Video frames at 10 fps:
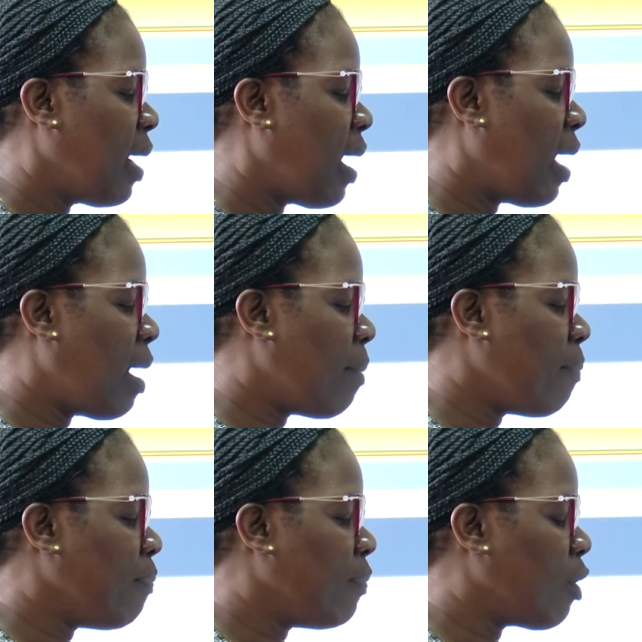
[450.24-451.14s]

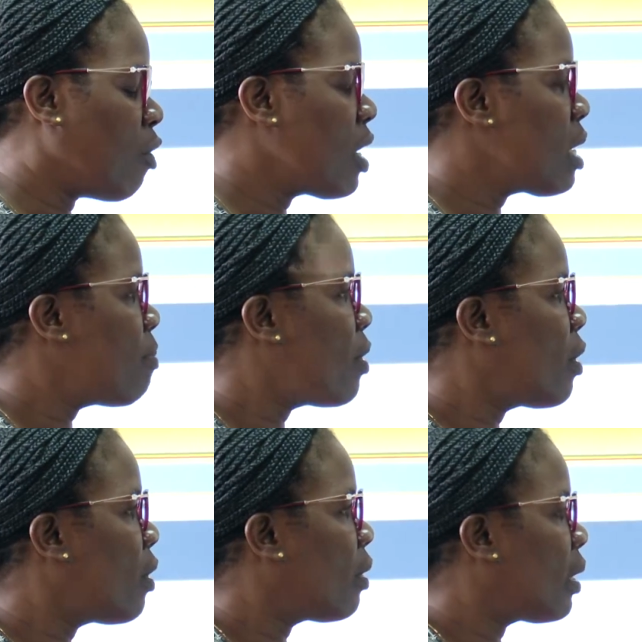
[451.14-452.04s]
Right
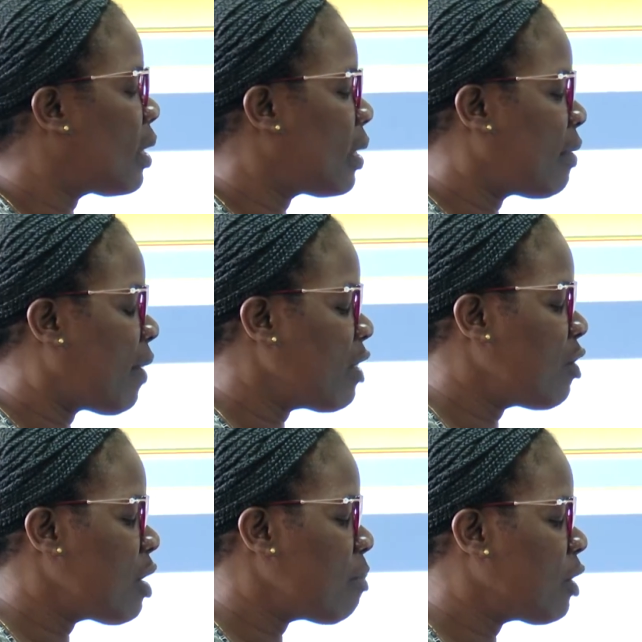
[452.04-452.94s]

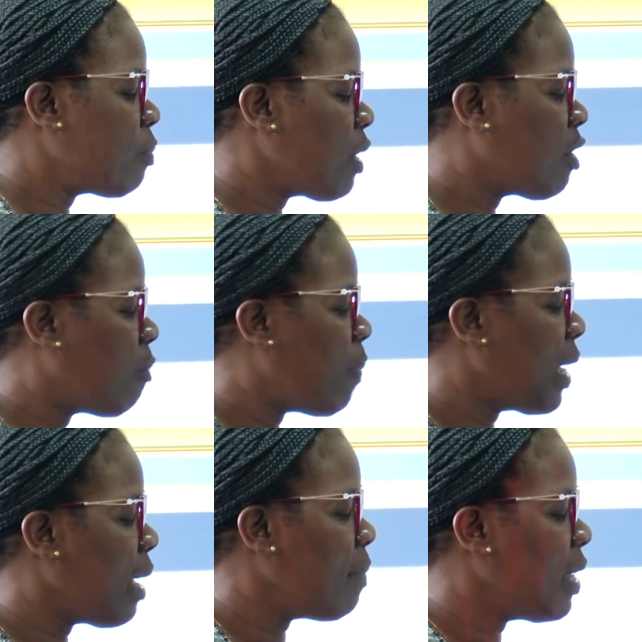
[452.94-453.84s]
Honorable Speaker of
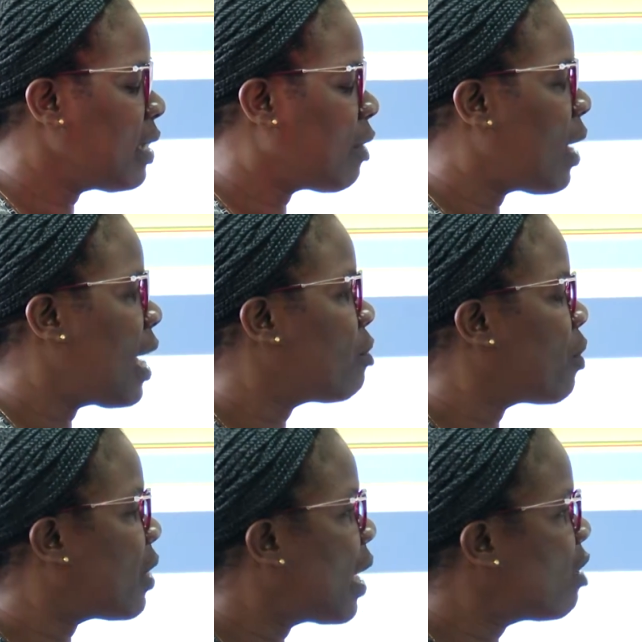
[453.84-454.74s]
Parliament, I would like
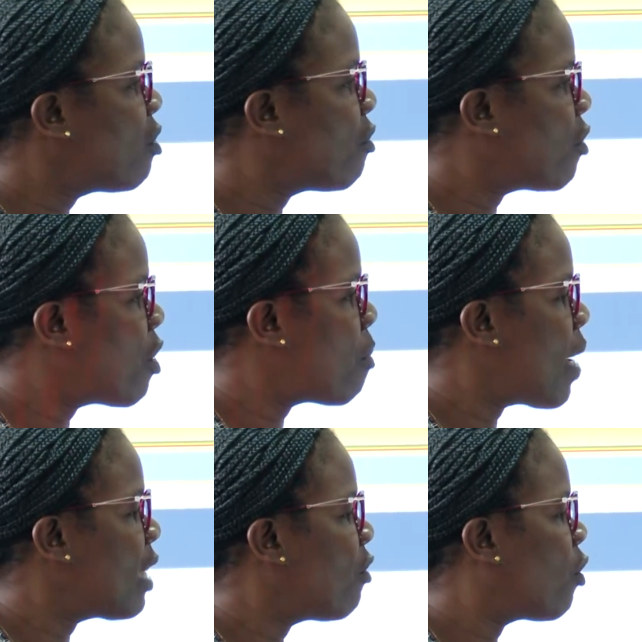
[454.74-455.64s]
to thank you very
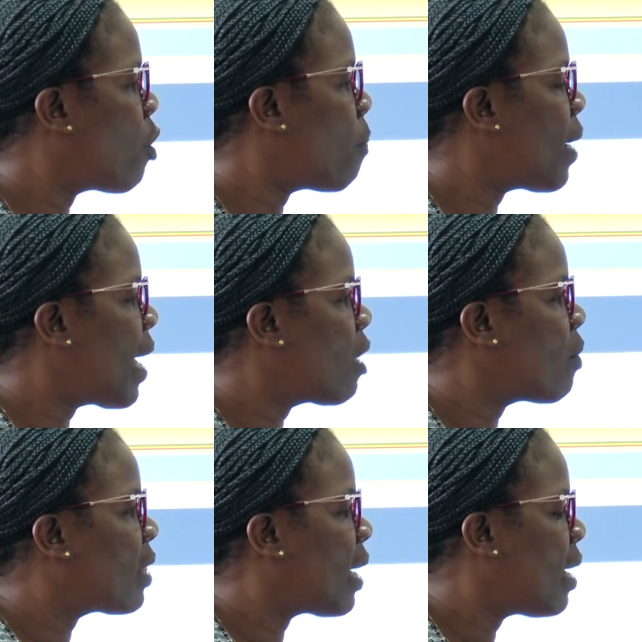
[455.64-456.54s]
much for complying
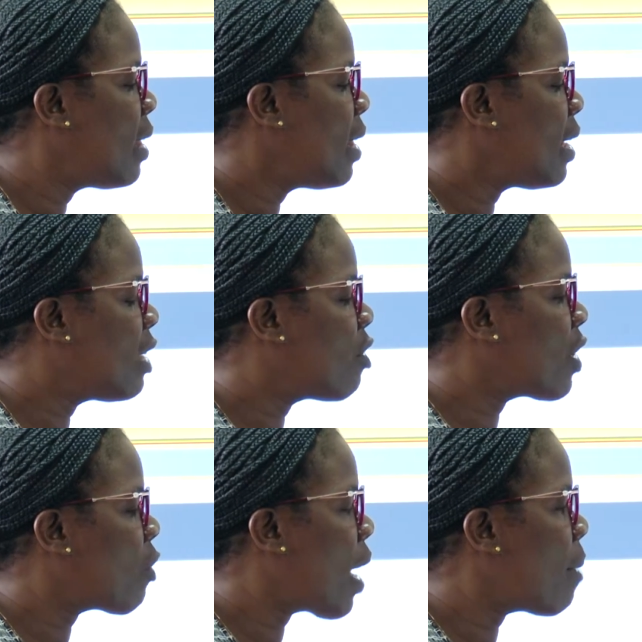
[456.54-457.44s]
with the legal
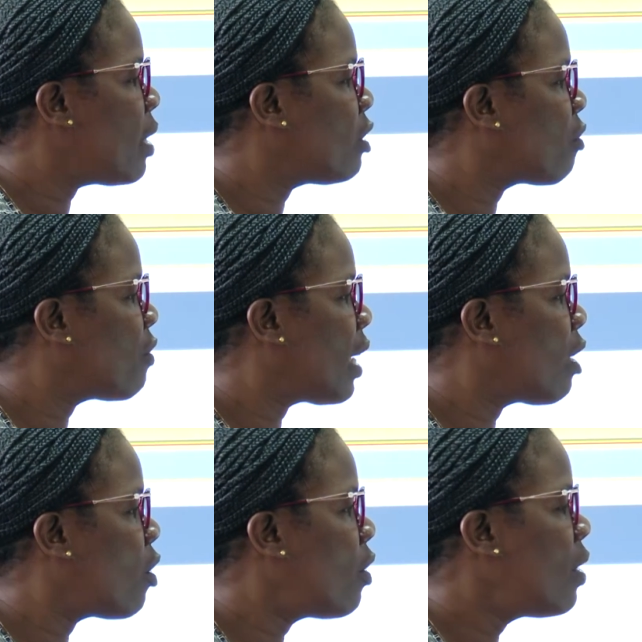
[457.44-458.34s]
requirement of the
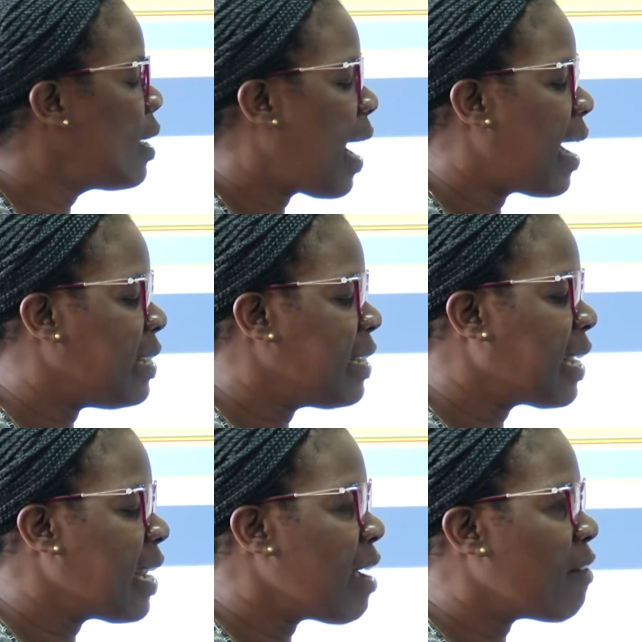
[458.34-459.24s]
law and
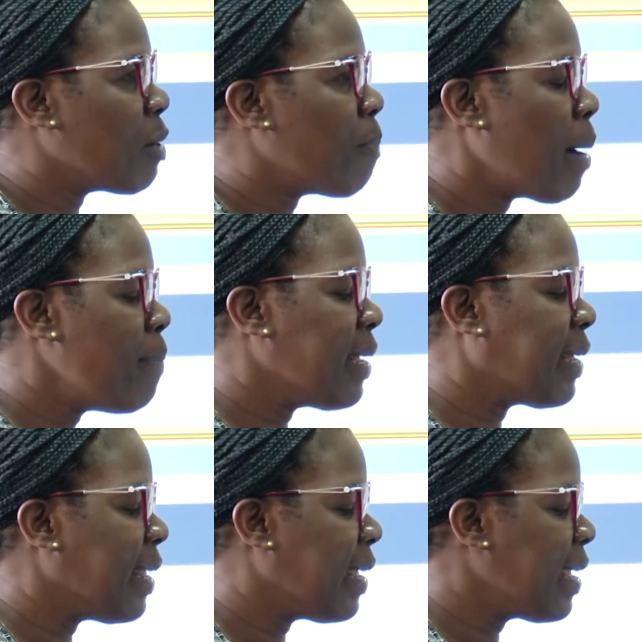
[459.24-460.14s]
declaring
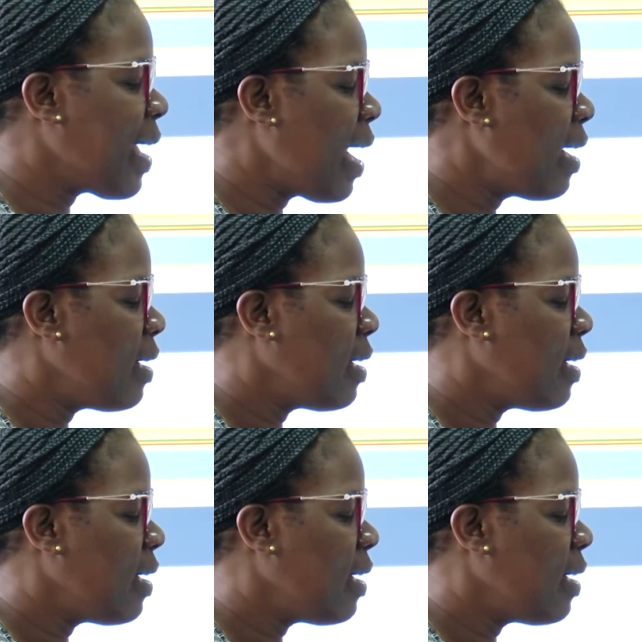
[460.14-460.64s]
publicly here.